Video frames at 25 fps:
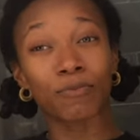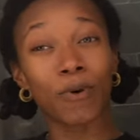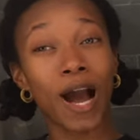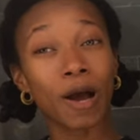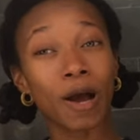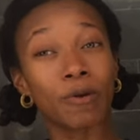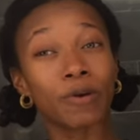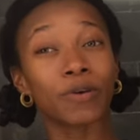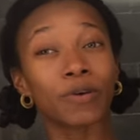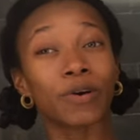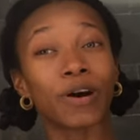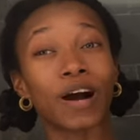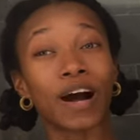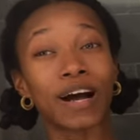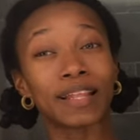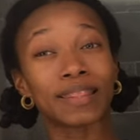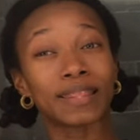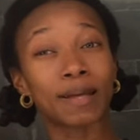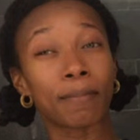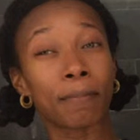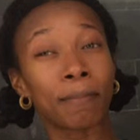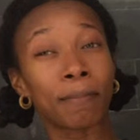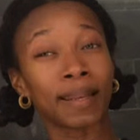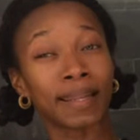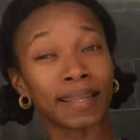while we were on
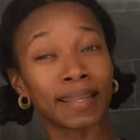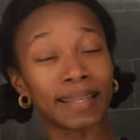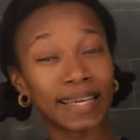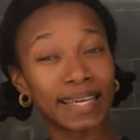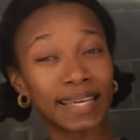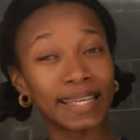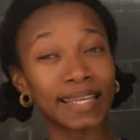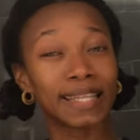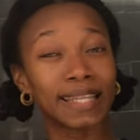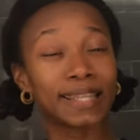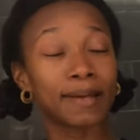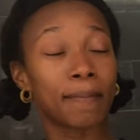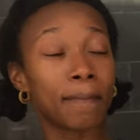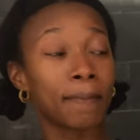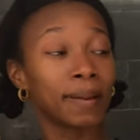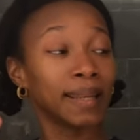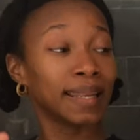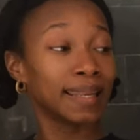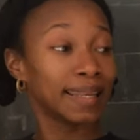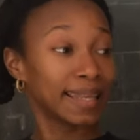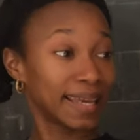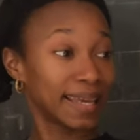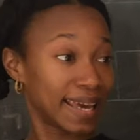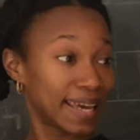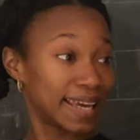the plane and the
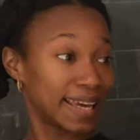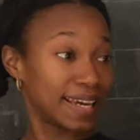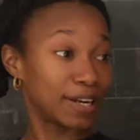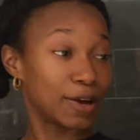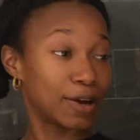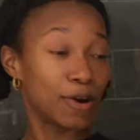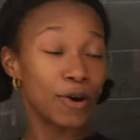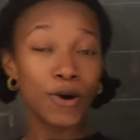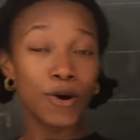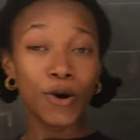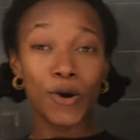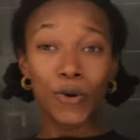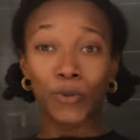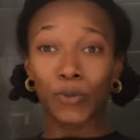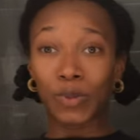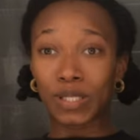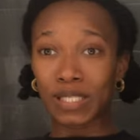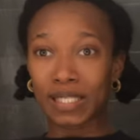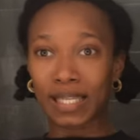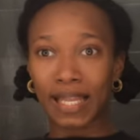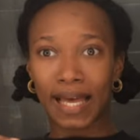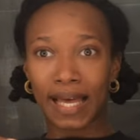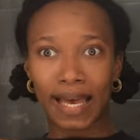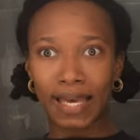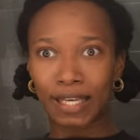plane
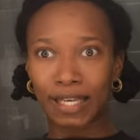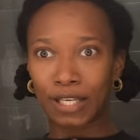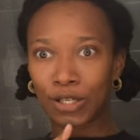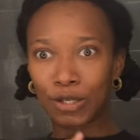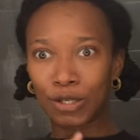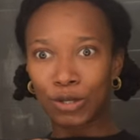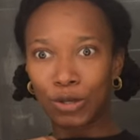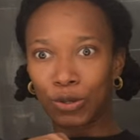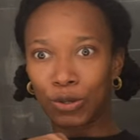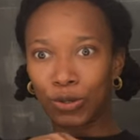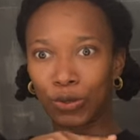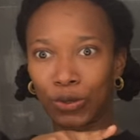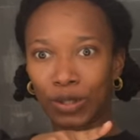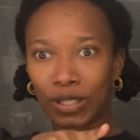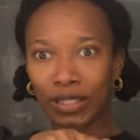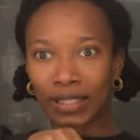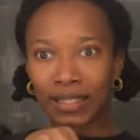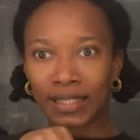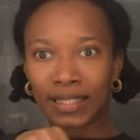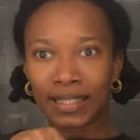was like, you know,